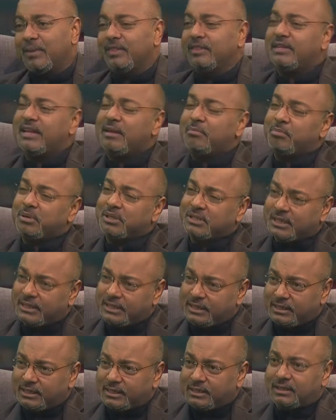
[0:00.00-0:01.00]
And it's that
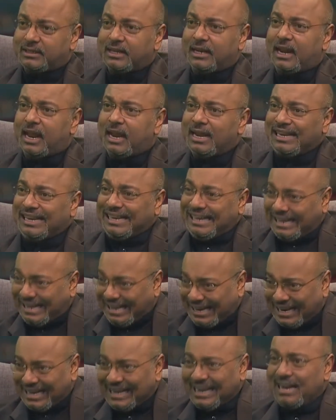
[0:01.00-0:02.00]
persistence, that
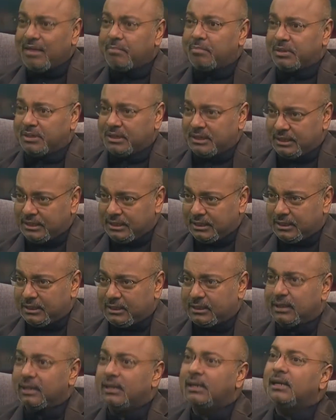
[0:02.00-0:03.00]
unyielding
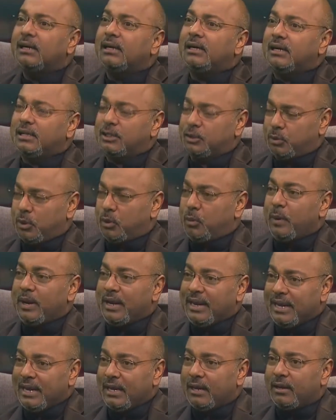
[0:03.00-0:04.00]
persistence is what we
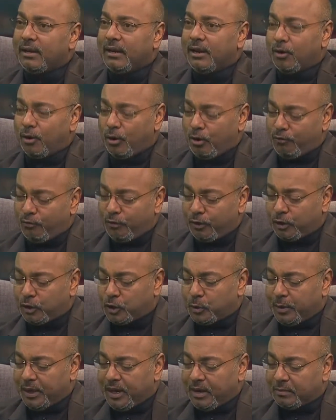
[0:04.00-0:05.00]
need in order for us
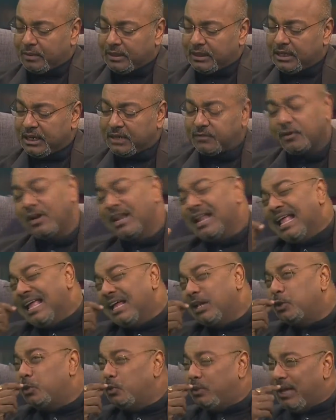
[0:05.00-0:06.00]
to become successful.
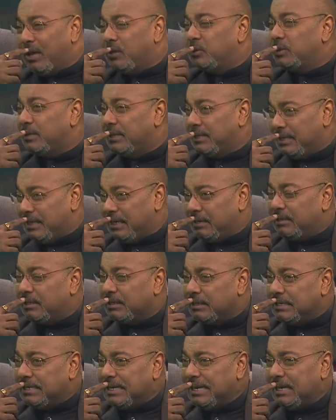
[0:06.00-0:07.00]
In
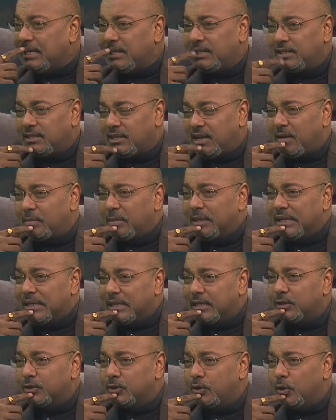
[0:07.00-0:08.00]
2013, just a couple of
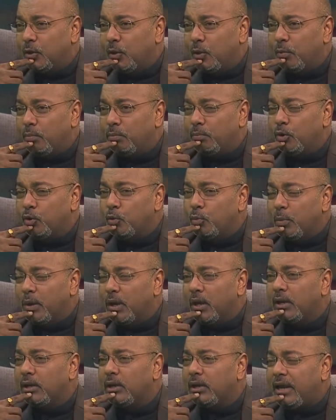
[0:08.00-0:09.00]
years ago,
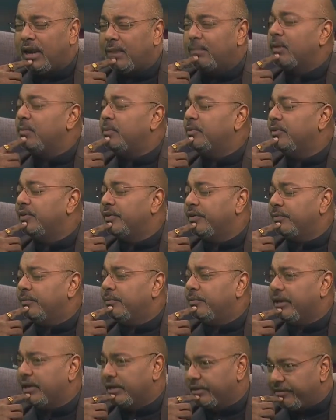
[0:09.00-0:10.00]
Bloomberg came up with
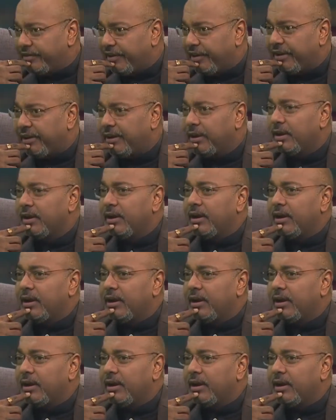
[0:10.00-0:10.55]
did a study.